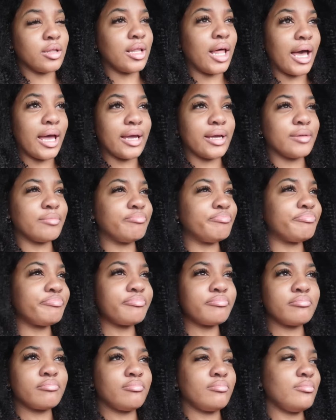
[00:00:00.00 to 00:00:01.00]
like
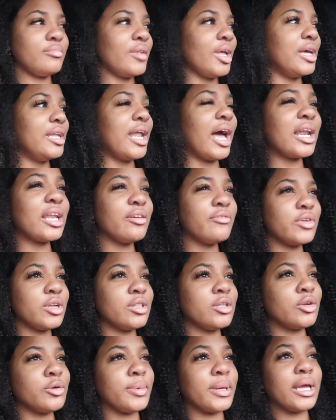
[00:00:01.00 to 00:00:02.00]
not even a
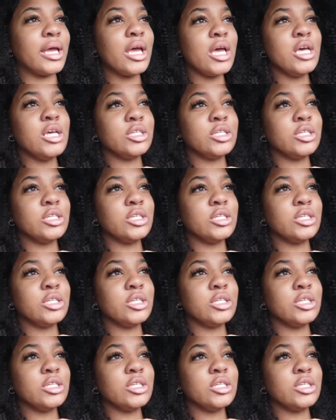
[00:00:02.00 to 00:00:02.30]
little bit.